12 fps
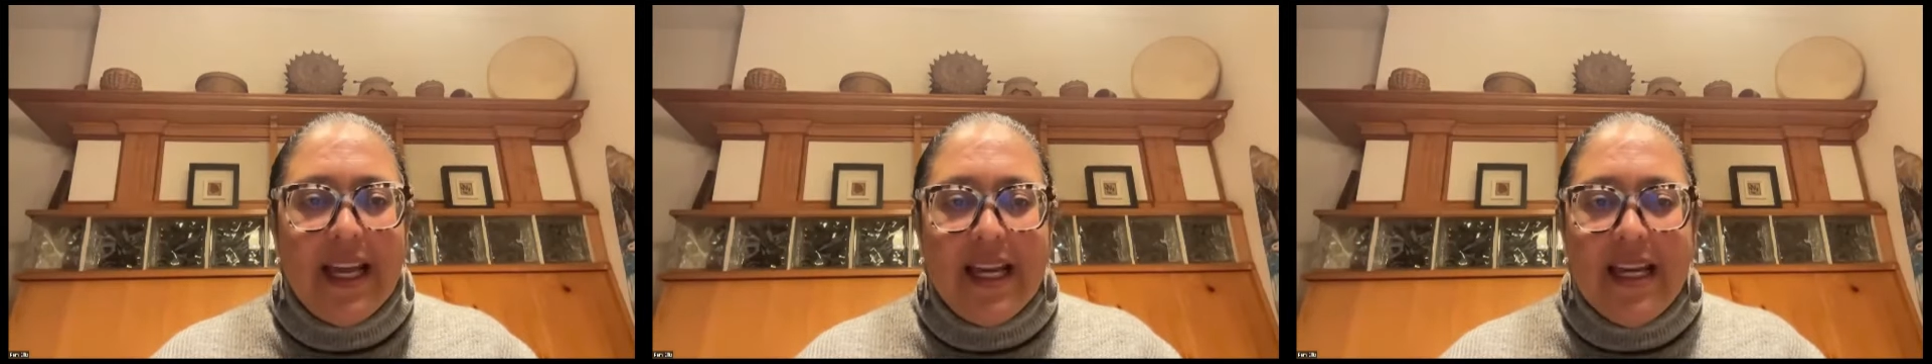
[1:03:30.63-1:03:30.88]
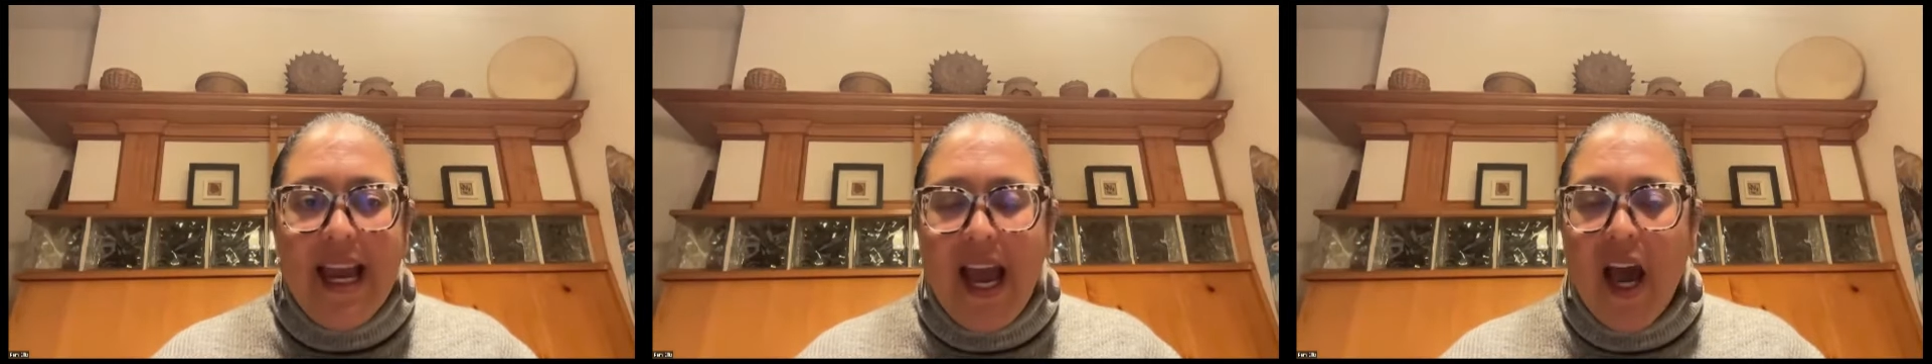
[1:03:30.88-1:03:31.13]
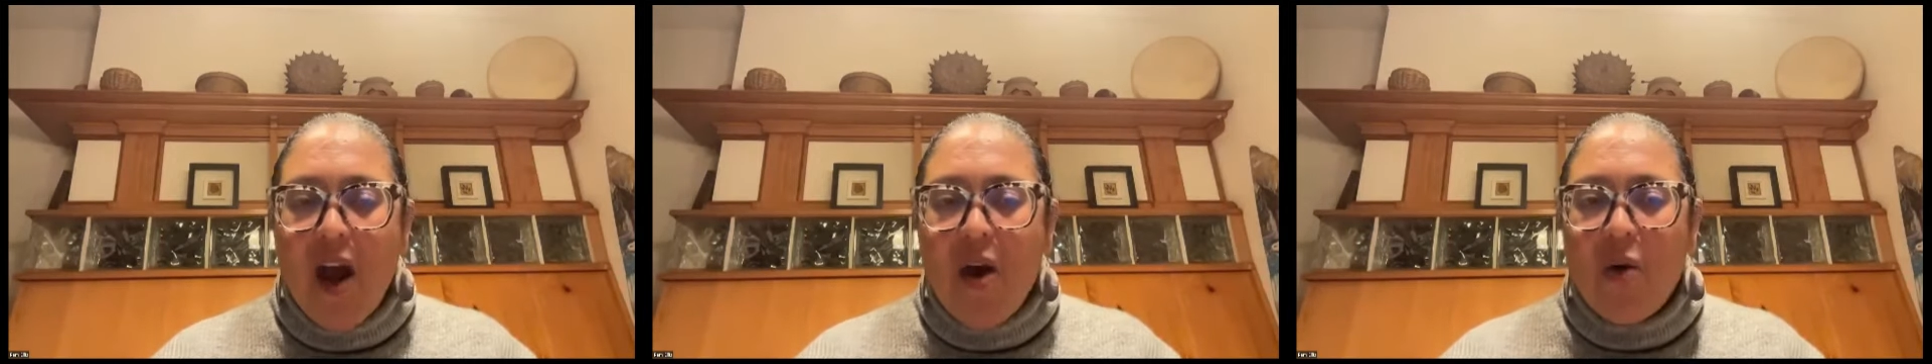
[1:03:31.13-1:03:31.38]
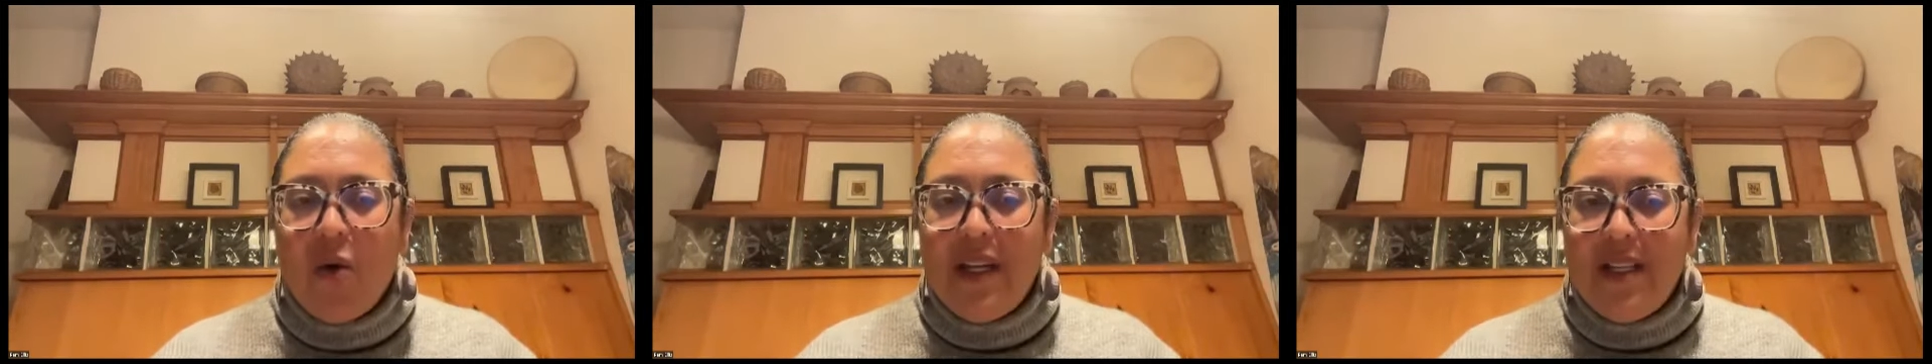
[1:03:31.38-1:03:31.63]
and
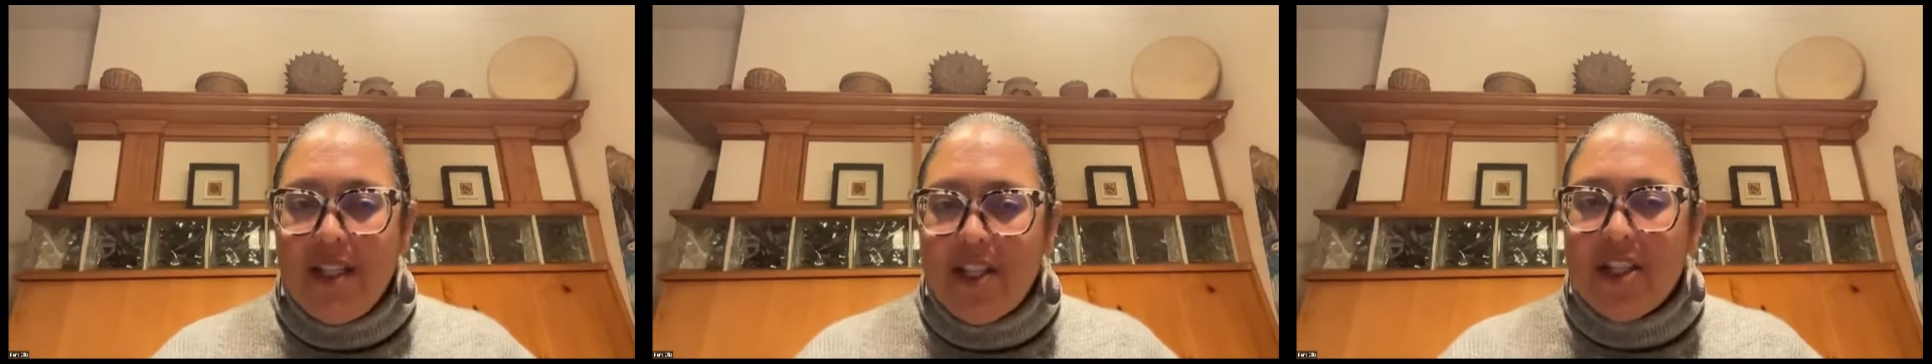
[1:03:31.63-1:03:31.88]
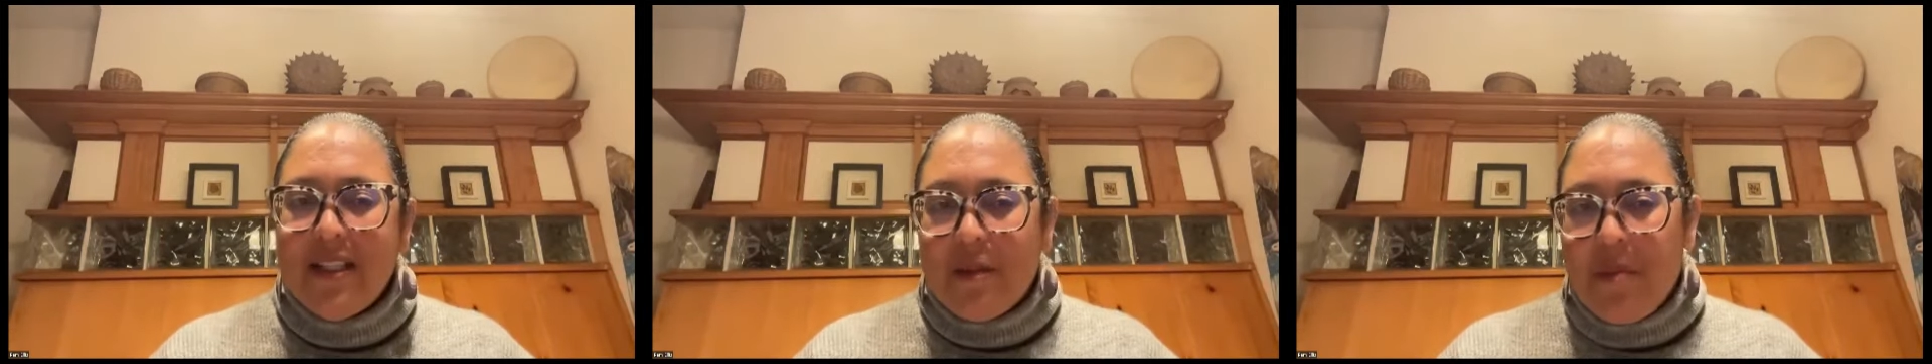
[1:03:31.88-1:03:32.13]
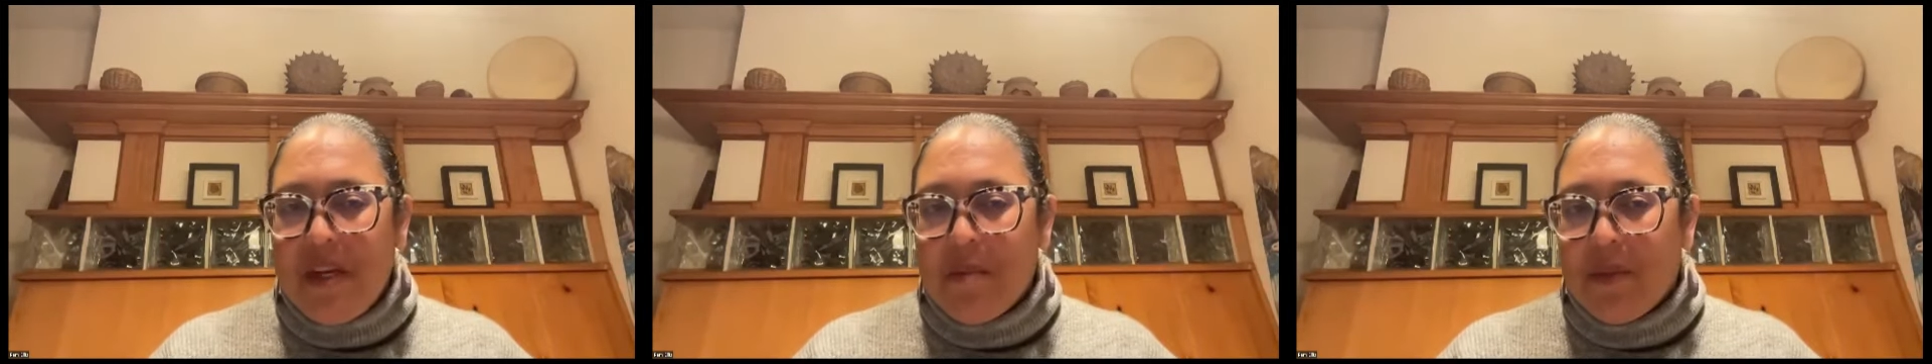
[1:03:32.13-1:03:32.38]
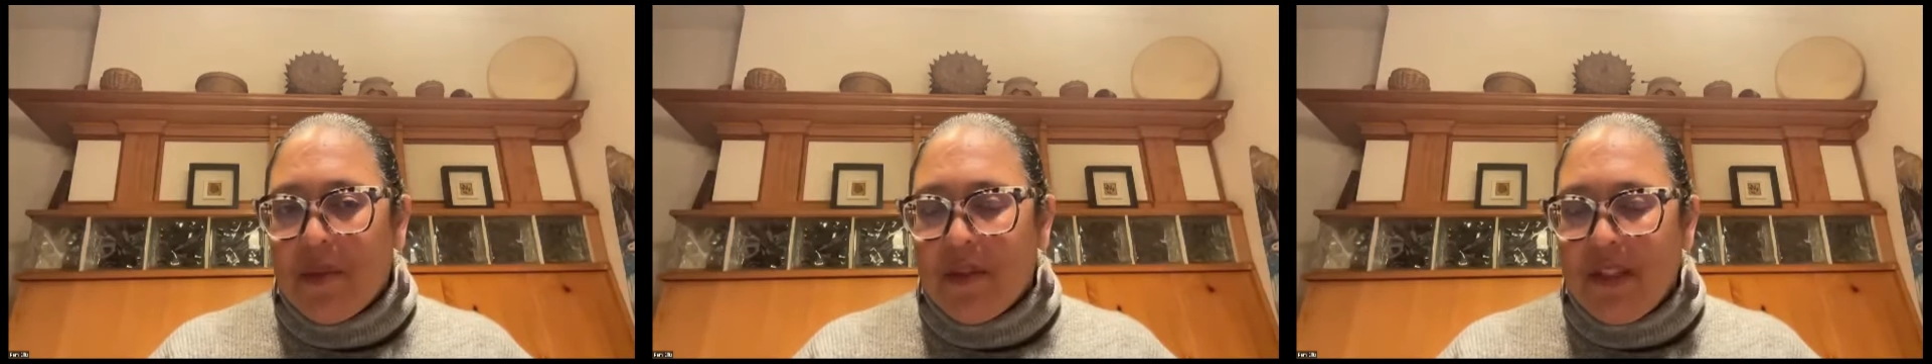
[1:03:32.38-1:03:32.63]
how Indigenous
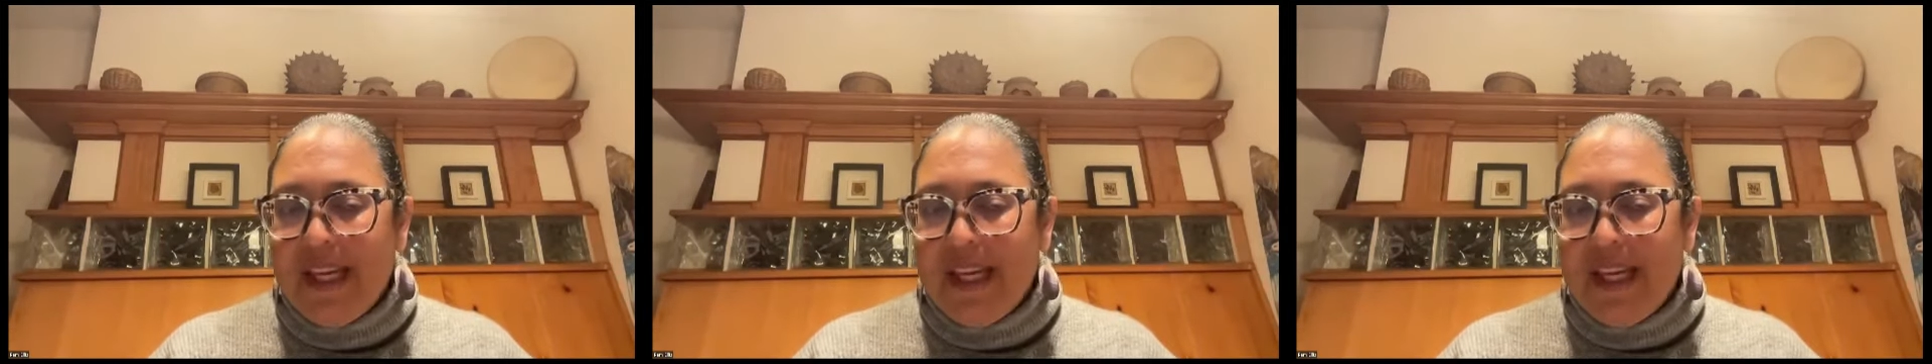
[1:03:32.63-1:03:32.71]
peoples